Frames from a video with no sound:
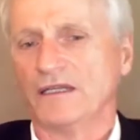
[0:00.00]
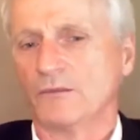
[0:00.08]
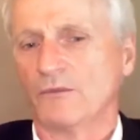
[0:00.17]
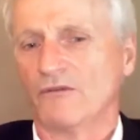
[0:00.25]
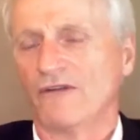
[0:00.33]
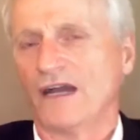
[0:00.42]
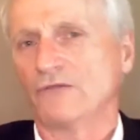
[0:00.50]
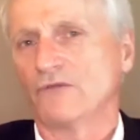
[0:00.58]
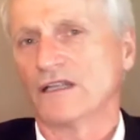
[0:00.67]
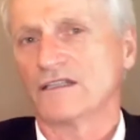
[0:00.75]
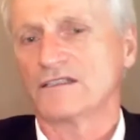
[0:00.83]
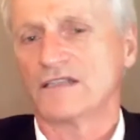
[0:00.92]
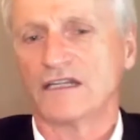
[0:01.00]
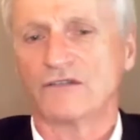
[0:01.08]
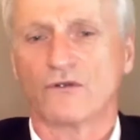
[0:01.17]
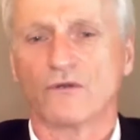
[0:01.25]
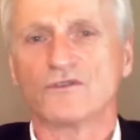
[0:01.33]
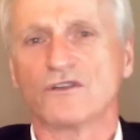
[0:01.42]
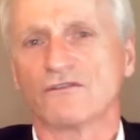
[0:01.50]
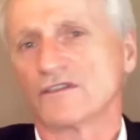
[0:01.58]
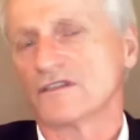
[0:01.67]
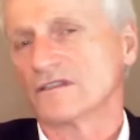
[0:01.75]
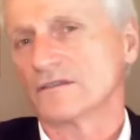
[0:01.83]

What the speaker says: to provide real estate drone services?